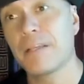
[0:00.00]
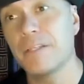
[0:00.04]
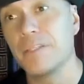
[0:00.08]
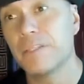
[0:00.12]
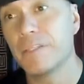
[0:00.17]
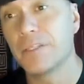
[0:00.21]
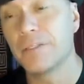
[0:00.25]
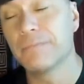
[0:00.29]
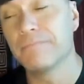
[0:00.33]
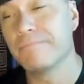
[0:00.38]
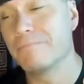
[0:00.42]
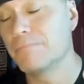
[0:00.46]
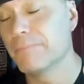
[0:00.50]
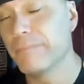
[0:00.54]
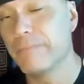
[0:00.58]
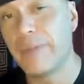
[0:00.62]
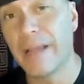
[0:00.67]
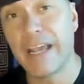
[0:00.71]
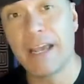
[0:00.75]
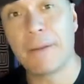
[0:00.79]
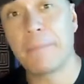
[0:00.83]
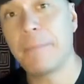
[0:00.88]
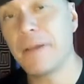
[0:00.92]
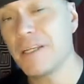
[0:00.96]

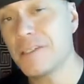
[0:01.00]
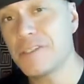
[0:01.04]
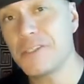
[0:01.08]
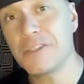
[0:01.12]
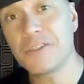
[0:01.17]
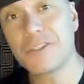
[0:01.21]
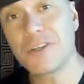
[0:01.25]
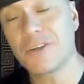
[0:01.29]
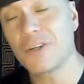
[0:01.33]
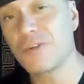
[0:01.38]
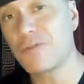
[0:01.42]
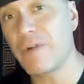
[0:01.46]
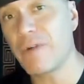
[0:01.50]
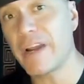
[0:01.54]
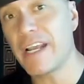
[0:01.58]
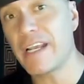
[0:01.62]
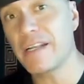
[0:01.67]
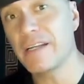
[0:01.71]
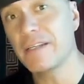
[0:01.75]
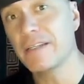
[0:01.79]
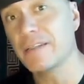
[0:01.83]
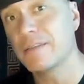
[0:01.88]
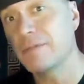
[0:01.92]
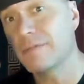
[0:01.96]
Band pictures are
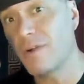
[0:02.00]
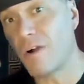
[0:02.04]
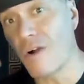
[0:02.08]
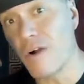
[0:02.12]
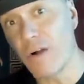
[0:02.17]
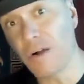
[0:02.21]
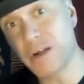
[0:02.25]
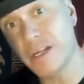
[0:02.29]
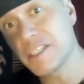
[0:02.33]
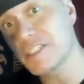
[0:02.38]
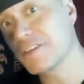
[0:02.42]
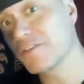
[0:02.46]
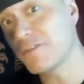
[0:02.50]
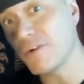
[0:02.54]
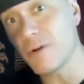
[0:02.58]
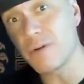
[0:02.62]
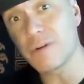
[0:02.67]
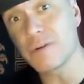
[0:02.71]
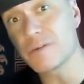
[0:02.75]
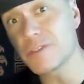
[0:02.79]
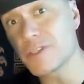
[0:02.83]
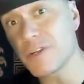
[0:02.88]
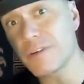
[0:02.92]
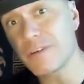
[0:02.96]
great. Artist
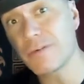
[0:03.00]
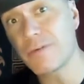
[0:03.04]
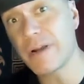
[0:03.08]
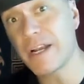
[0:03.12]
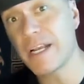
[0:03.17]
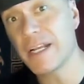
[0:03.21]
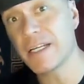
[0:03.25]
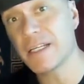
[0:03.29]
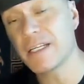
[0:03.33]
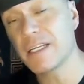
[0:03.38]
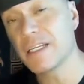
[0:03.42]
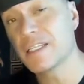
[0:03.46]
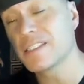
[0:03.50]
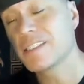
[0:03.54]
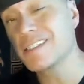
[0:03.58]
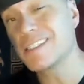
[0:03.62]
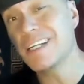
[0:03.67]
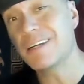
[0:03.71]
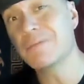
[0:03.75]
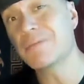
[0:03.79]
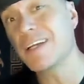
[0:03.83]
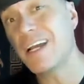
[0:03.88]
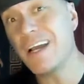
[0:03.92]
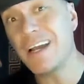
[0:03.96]
photos are great.
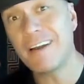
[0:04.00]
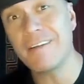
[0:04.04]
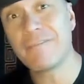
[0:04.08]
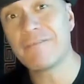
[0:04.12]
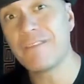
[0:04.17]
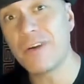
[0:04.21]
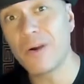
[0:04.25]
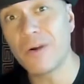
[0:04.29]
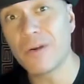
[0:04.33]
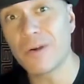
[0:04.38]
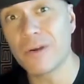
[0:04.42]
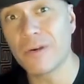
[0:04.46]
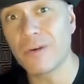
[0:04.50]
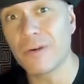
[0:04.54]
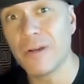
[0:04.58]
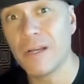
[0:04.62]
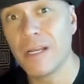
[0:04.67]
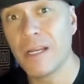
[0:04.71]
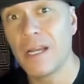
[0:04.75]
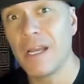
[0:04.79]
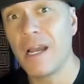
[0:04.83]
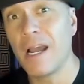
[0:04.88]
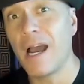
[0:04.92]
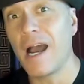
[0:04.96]
Some kind of photo.
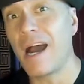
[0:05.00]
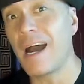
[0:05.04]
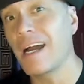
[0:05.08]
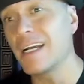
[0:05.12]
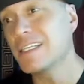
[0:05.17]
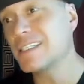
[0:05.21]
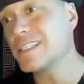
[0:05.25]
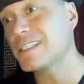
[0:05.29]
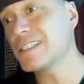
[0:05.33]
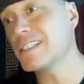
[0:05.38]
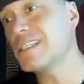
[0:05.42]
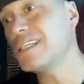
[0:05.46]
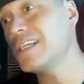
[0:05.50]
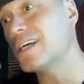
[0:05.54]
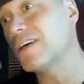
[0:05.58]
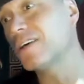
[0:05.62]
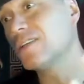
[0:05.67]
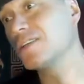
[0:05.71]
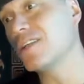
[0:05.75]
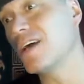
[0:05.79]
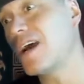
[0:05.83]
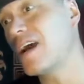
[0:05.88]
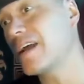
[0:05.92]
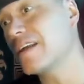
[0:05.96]
I see a
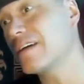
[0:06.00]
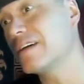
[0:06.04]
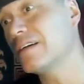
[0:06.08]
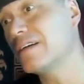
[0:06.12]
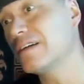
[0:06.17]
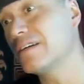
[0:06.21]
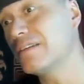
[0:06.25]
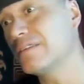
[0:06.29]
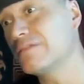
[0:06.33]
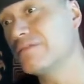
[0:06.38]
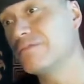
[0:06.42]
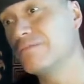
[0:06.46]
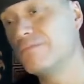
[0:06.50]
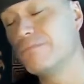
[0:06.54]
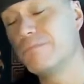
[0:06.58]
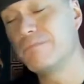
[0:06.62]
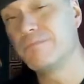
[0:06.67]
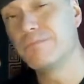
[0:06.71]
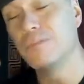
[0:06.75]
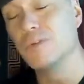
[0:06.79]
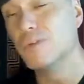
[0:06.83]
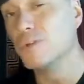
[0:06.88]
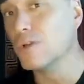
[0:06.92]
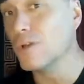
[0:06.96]
lot of
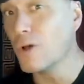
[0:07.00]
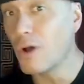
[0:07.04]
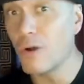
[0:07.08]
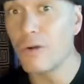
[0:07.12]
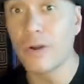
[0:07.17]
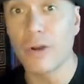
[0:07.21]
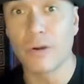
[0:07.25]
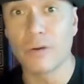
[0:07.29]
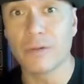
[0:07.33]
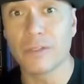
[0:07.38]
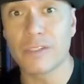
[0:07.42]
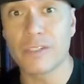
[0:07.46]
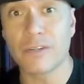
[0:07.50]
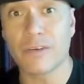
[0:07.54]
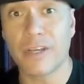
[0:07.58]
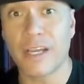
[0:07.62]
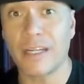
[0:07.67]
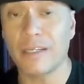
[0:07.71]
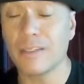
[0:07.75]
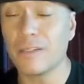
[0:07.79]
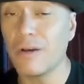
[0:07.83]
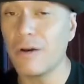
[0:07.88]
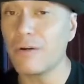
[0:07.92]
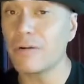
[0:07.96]
logos.
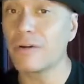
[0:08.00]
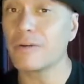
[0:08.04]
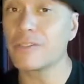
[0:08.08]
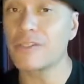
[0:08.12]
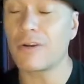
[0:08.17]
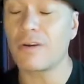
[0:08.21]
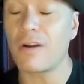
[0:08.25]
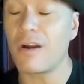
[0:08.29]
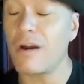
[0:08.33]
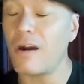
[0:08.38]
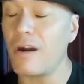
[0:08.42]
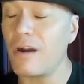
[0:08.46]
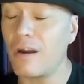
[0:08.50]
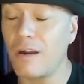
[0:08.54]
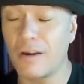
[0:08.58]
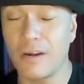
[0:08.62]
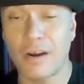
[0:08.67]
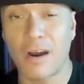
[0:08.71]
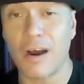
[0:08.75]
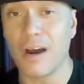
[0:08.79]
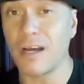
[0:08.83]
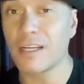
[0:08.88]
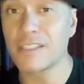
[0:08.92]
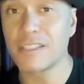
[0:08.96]
Okay. Logos are
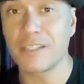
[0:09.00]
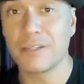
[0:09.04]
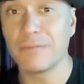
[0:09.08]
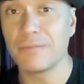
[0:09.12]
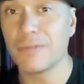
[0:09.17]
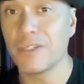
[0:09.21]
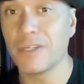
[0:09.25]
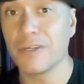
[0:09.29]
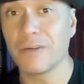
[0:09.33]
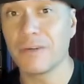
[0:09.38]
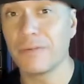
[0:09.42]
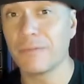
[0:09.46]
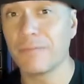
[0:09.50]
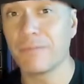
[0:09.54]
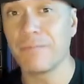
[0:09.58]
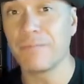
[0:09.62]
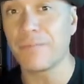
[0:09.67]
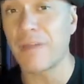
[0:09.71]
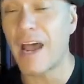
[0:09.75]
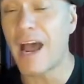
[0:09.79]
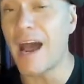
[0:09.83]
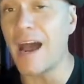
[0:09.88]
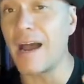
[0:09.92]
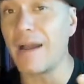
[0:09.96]
awesome.
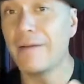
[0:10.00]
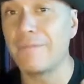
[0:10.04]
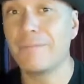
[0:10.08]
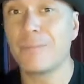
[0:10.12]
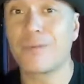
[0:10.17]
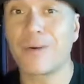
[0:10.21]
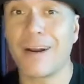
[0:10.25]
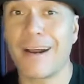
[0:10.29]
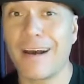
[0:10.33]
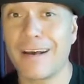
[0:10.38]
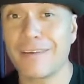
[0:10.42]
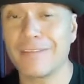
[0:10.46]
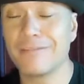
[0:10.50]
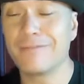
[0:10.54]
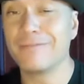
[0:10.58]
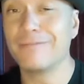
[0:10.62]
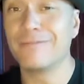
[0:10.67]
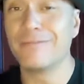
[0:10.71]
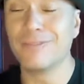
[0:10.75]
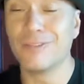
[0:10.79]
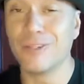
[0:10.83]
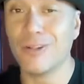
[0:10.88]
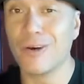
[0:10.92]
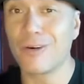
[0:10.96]
I'm proud
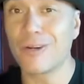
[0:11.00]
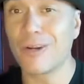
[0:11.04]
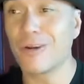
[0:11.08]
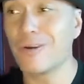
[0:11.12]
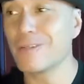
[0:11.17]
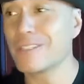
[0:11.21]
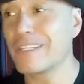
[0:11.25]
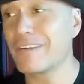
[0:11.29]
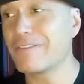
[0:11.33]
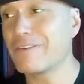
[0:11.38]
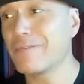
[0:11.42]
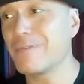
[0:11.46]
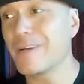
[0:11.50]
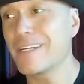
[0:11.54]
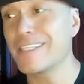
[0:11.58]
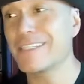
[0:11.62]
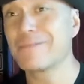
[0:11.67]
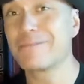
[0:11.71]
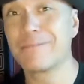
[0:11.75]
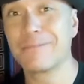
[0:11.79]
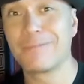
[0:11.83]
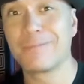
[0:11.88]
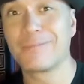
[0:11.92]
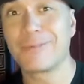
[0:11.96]
of logos.
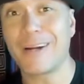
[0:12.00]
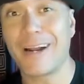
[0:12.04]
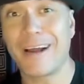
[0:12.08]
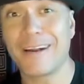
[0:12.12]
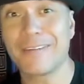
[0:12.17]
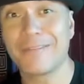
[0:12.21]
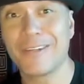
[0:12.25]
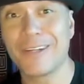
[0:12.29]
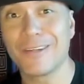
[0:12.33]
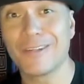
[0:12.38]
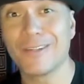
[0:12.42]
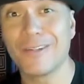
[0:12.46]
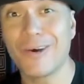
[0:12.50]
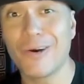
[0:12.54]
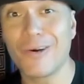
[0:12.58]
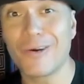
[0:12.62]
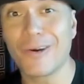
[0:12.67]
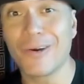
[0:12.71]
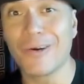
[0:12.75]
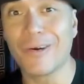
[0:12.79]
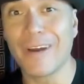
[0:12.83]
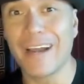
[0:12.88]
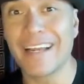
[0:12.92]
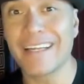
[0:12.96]
Everybody's proud of their
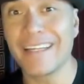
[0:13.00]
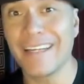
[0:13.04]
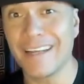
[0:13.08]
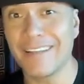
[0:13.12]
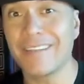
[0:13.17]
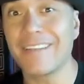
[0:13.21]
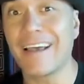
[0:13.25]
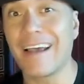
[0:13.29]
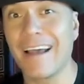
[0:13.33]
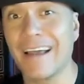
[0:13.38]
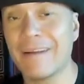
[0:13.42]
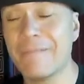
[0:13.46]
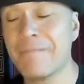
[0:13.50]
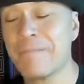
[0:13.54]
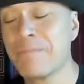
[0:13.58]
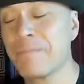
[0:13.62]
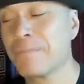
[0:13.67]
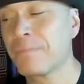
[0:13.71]
logo. I get that.